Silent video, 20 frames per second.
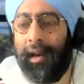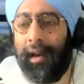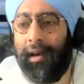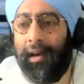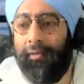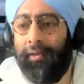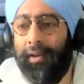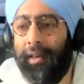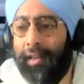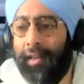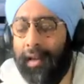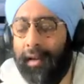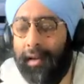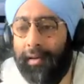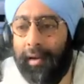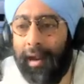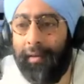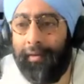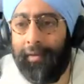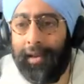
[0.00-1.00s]
every
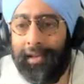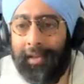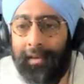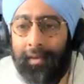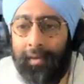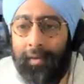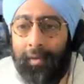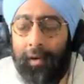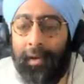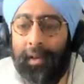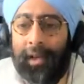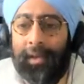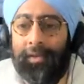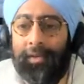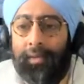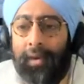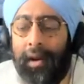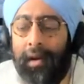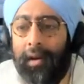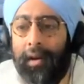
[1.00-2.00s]
single word
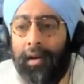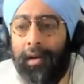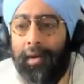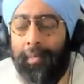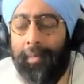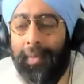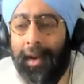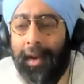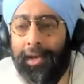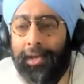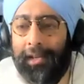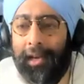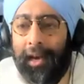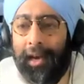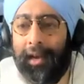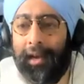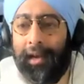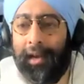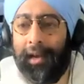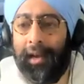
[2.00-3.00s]
that's written on your pitch
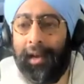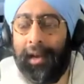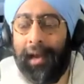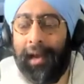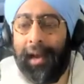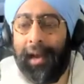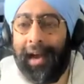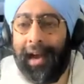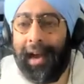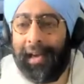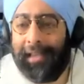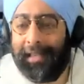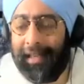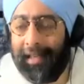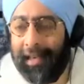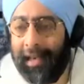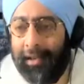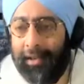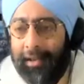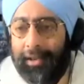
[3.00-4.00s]
deck has
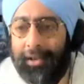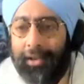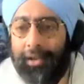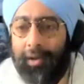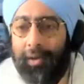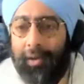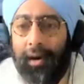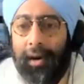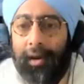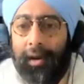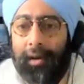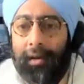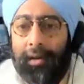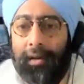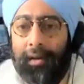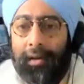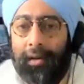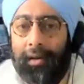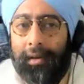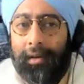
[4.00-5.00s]
to tell a story,
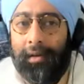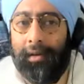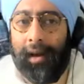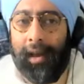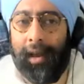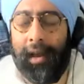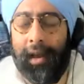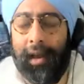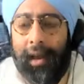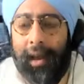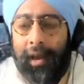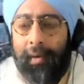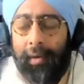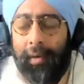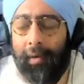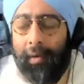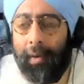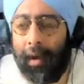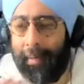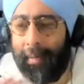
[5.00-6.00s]
right? And
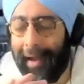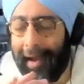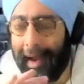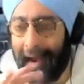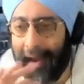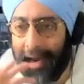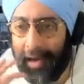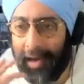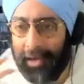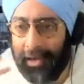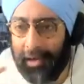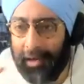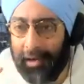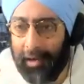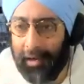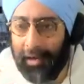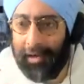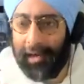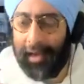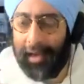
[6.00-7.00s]
we want to package it
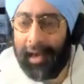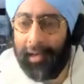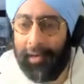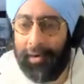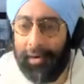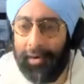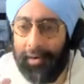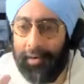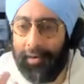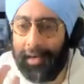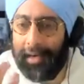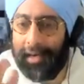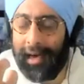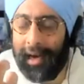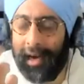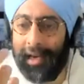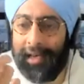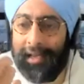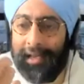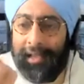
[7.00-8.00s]
all together to
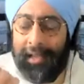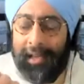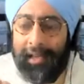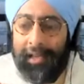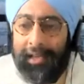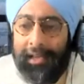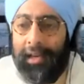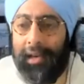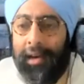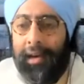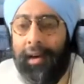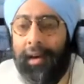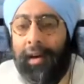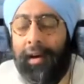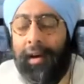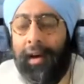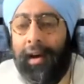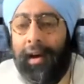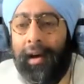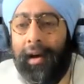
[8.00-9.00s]
entice these
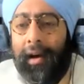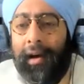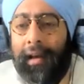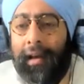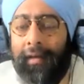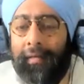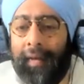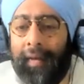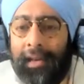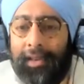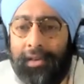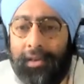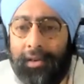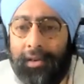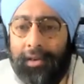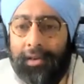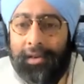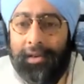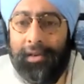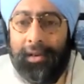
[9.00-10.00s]

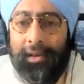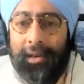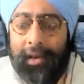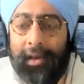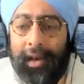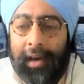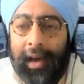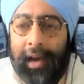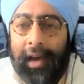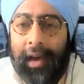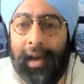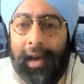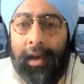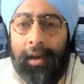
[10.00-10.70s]
investors, okay?